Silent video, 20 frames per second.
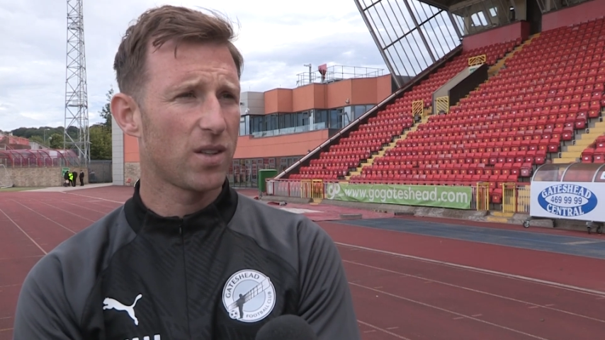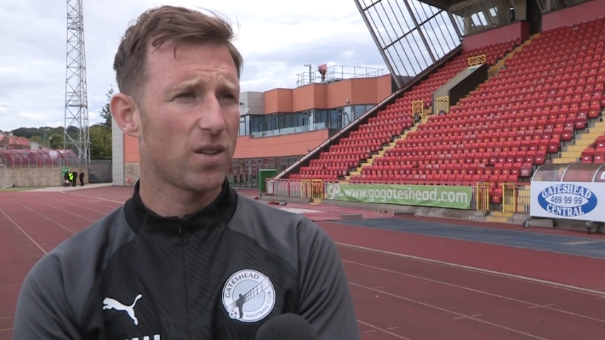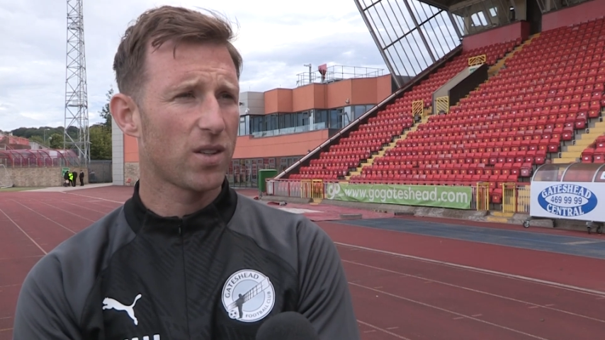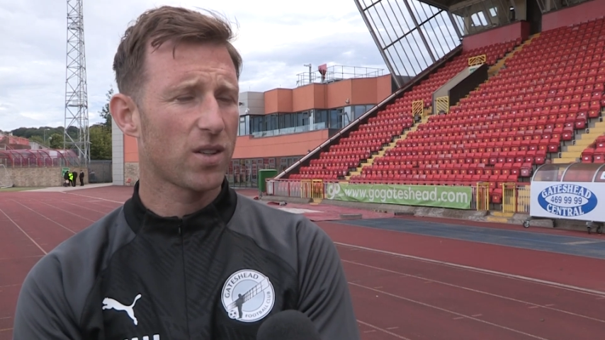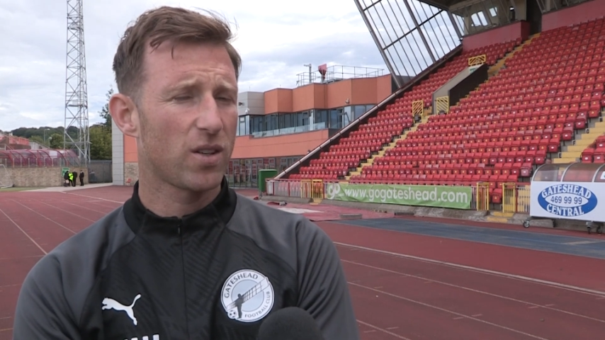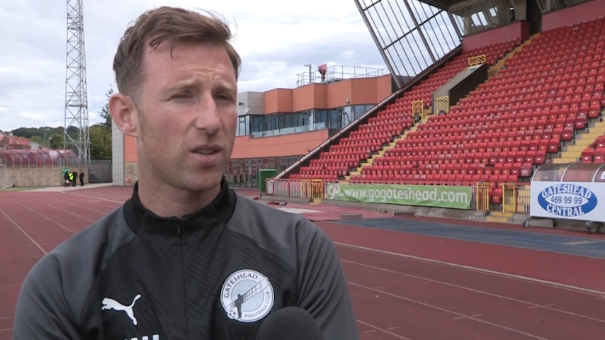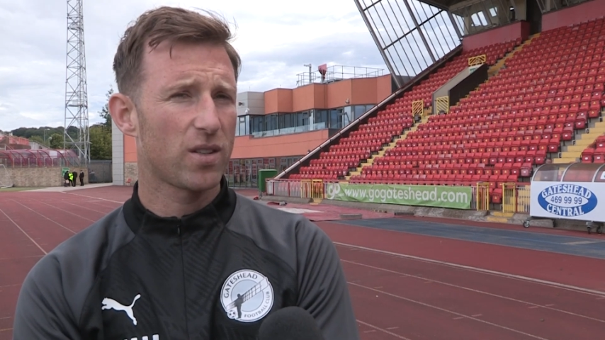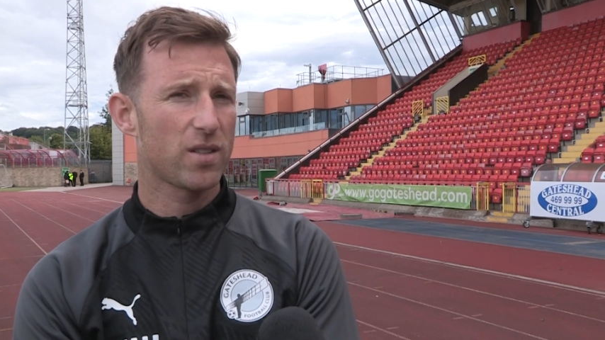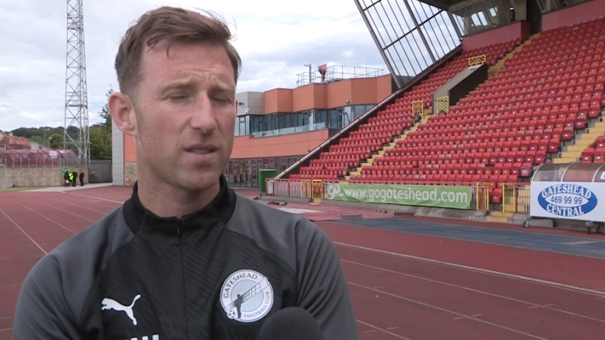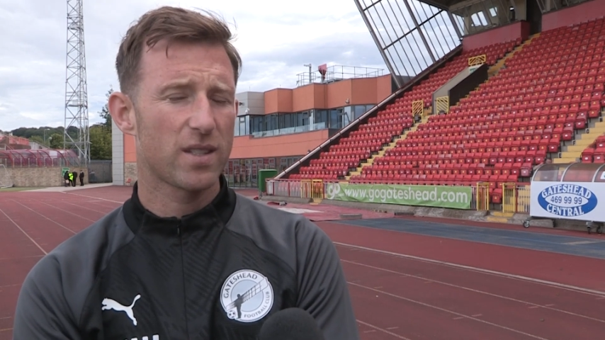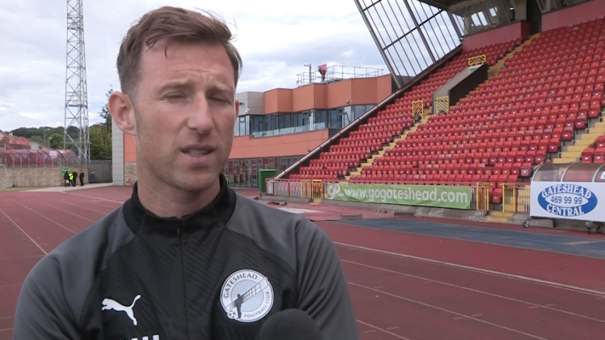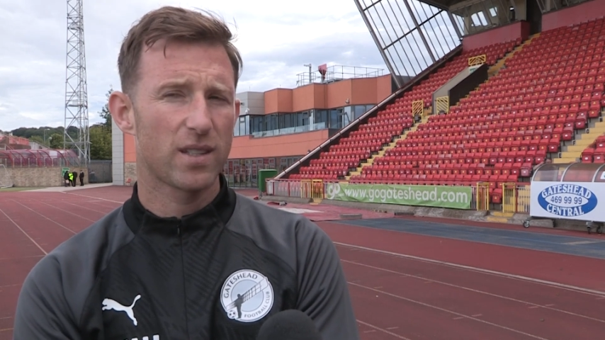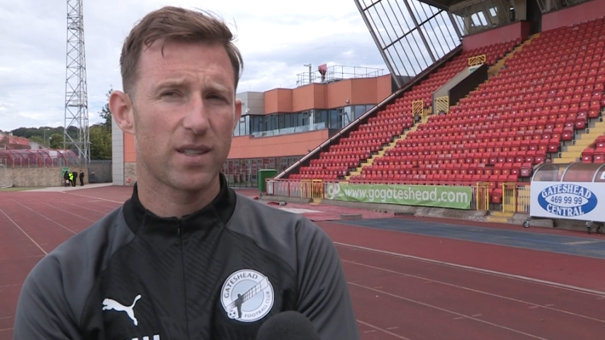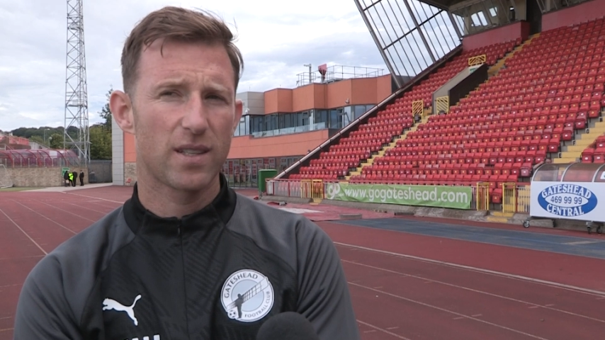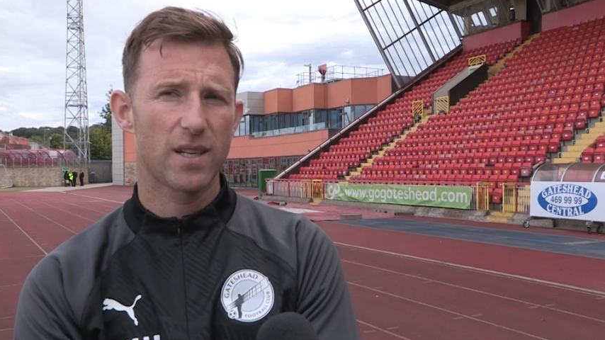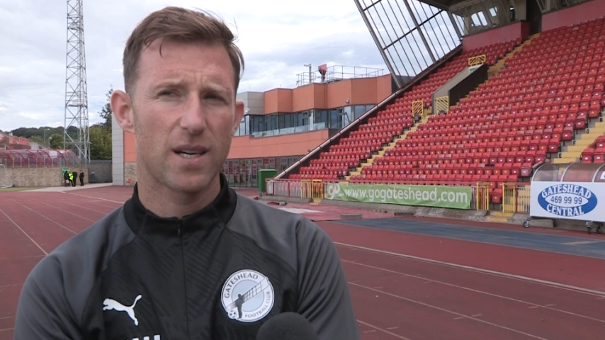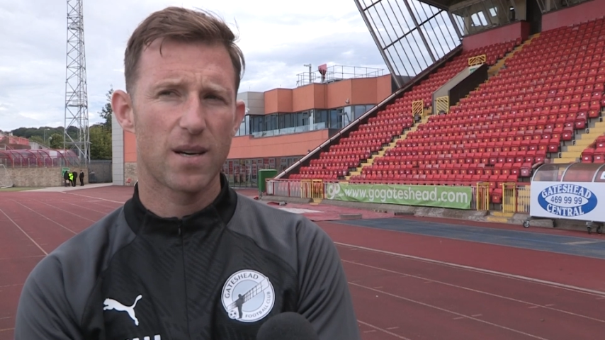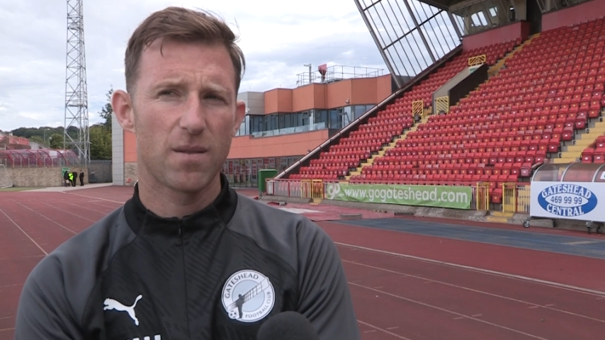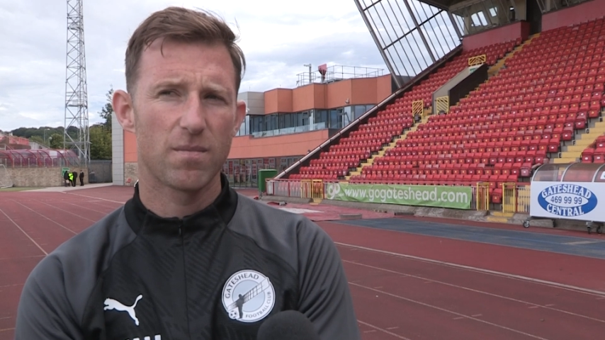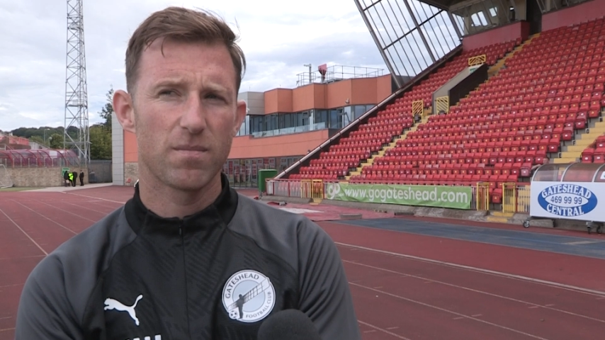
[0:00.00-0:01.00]
locker. I
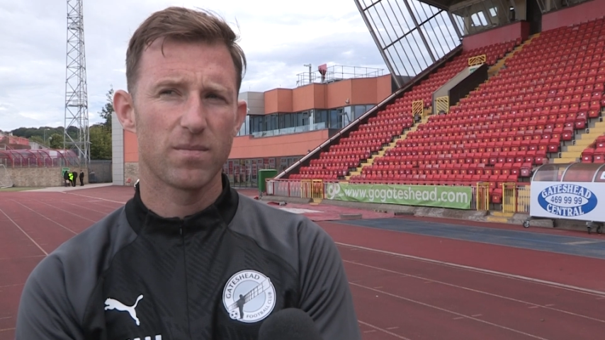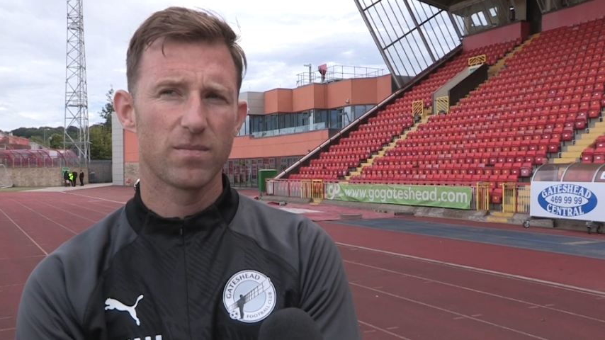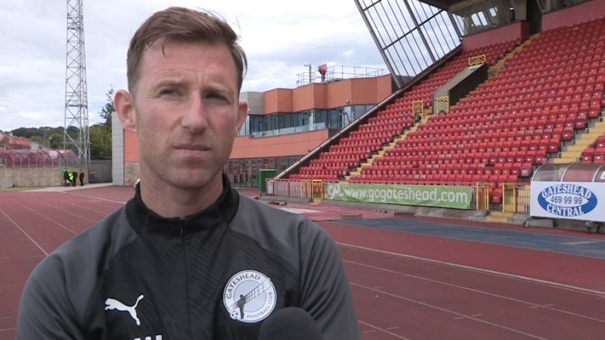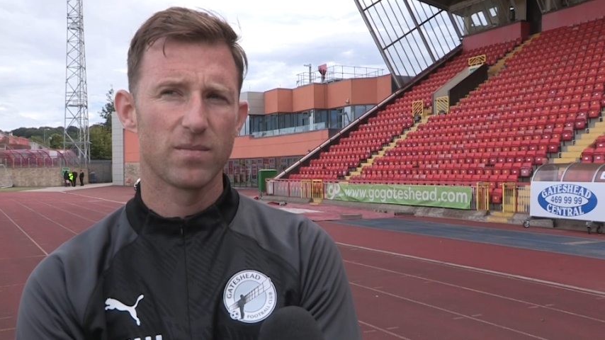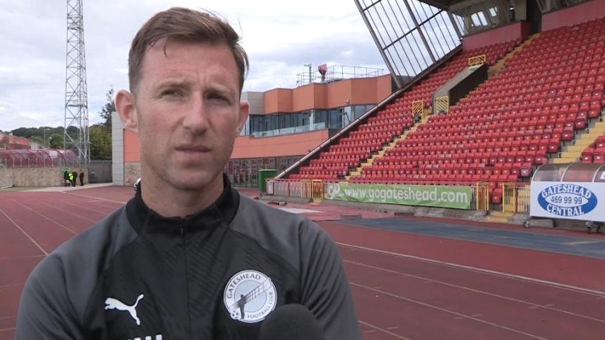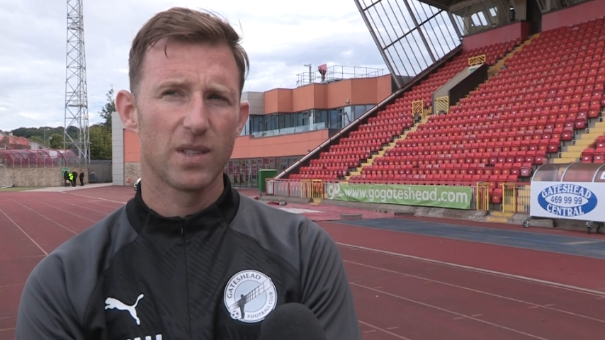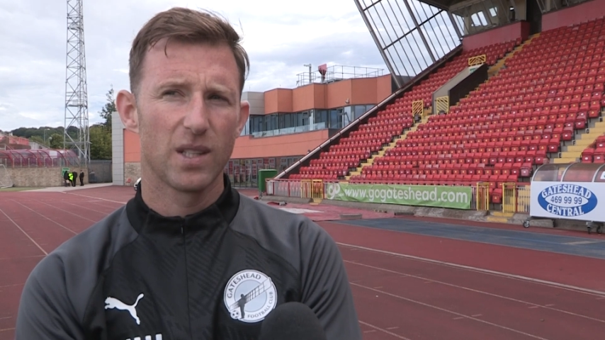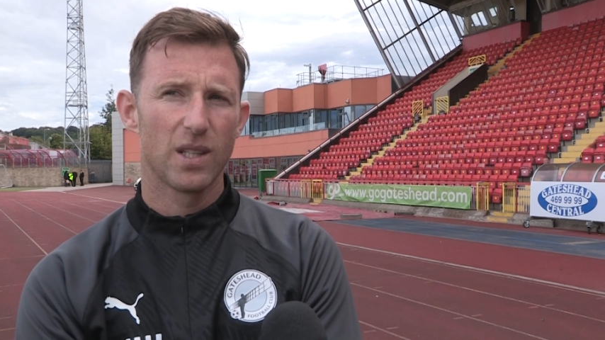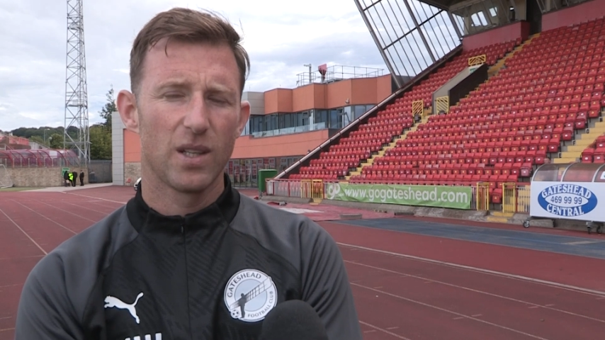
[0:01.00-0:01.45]
think um,